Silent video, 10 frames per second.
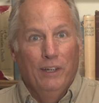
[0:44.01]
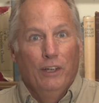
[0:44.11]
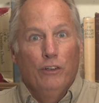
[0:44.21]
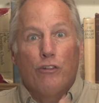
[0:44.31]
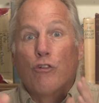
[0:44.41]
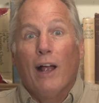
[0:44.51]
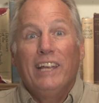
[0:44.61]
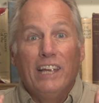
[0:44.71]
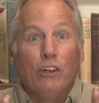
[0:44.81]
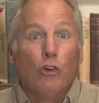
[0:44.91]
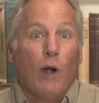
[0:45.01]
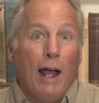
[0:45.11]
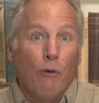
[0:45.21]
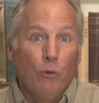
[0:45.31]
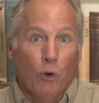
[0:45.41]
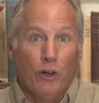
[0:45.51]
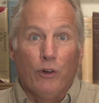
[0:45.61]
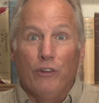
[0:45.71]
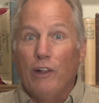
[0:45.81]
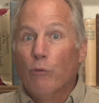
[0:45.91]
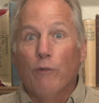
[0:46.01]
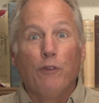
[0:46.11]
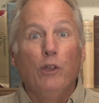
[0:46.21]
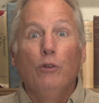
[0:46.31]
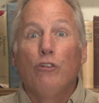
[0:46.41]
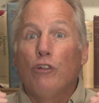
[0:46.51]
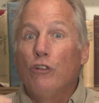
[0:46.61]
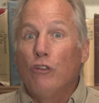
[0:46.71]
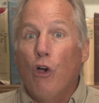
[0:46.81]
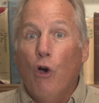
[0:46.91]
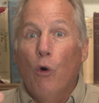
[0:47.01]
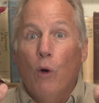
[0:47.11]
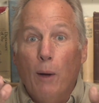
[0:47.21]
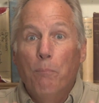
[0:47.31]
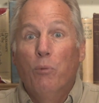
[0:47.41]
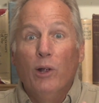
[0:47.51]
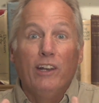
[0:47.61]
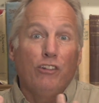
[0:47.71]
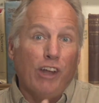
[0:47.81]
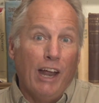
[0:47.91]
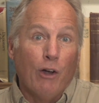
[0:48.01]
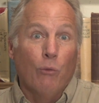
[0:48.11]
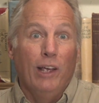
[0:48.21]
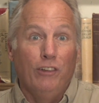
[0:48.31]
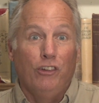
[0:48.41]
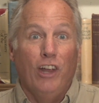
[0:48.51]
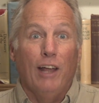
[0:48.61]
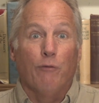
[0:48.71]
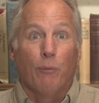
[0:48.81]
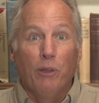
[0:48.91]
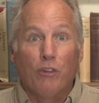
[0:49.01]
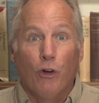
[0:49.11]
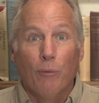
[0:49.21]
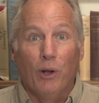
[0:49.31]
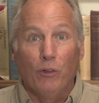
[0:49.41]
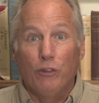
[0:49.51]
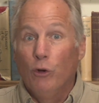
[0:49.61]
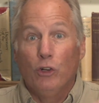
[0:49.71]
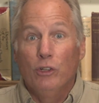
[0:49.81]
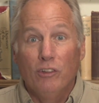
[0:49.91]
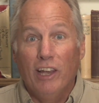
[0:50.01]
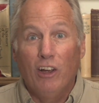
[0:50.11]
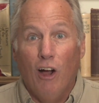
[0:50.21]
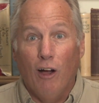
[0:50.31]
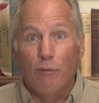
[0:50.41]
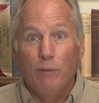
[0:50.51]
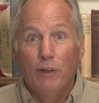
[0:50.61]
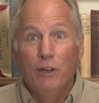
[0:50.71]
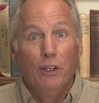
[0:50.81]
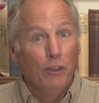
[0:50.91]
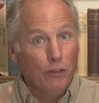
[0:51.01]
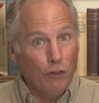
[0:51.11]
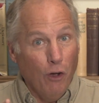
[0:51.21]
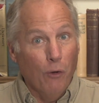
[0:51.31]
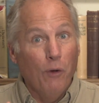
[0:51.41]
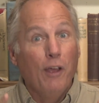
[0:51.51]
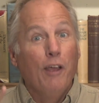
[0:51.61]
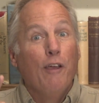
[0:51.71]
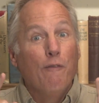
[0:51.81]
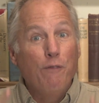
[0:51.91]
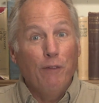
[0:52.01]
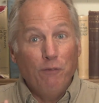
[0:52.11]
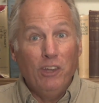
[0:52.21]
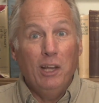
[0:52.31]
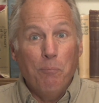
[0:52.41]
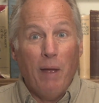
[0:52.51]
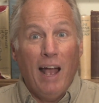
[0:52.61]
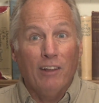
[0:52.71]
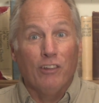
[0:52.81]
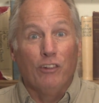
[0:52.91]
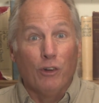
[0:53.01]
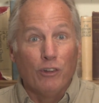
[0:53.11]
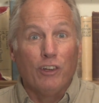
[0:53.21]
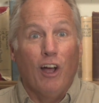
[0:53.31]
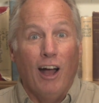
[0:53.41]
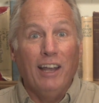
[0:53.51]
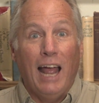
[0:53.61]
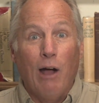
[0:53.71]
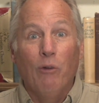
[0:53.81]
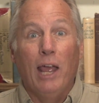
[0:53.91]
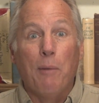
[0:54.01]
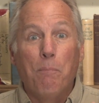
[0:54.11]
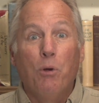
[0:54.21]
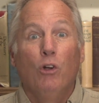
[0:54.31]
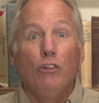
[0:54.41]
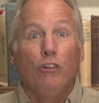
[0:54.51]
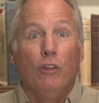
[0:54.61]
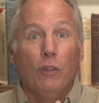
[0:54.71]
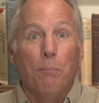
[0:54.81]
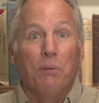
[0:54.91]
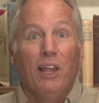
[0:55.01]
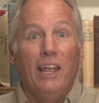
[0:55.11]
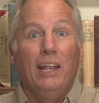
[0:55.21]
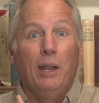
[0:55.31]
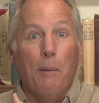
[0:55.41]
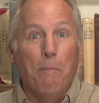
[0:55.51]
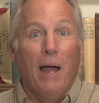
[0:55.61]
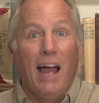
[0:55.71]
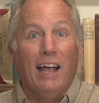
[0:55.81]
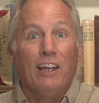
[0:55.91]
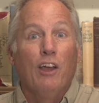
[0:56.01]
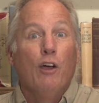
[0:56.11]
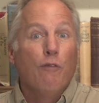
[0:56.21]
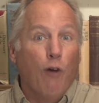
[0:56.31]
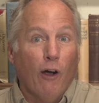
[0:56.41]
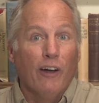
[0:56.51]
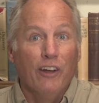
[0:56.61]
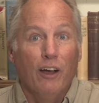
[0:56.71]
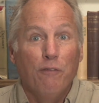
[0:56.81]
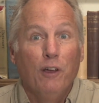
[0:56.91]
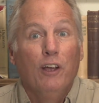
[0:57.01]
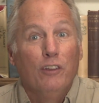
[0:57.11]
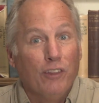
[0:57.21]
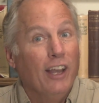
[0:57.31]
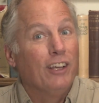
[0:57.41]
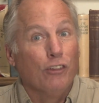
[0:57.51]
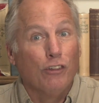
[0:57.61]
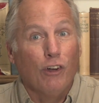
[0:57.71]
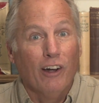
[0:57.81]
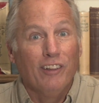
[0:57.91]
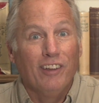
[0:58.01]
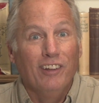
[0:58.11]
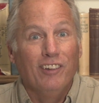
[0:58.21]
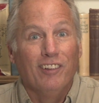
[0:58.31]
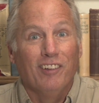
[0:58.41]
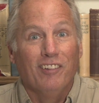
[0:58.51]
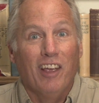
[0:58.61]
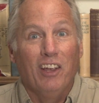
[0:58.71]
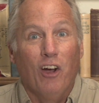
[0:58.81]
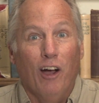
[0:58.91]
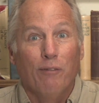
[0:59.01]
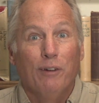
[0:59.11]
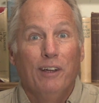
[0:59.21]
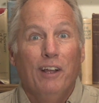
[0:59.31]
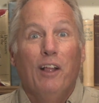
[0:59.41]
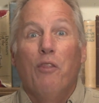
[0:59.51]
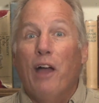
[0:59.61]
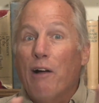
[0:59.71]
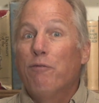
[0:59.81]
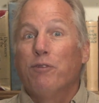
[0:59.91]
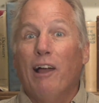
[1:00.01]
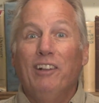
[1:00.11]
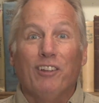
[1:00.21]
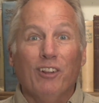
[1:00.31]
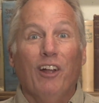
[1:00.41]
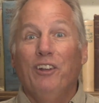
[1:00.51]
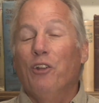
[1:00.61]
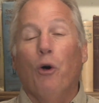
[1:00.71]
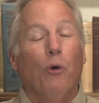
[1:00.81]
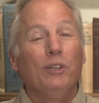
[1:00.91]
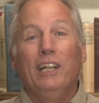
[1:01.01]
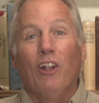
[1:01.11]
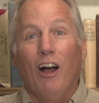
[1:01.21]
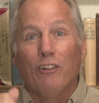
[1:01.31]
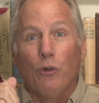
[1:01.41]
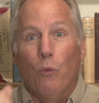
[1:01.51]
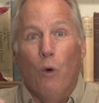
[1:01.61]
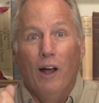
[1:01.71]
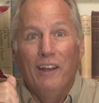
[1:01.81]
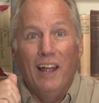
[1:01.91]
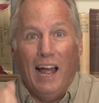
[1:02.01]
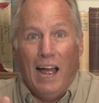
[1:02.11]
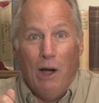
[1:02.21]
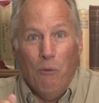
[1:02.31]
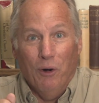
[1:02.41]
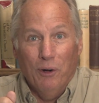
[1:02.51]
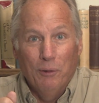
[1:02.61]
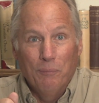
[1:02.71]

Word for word: Striking ground workers had refused to tow a British Airways jet from the terminal, so it couldn't take off. So, 15 passengers got out and pushed the plane back far enough so that it could start its engines and take off. That flight to London only lost one hour.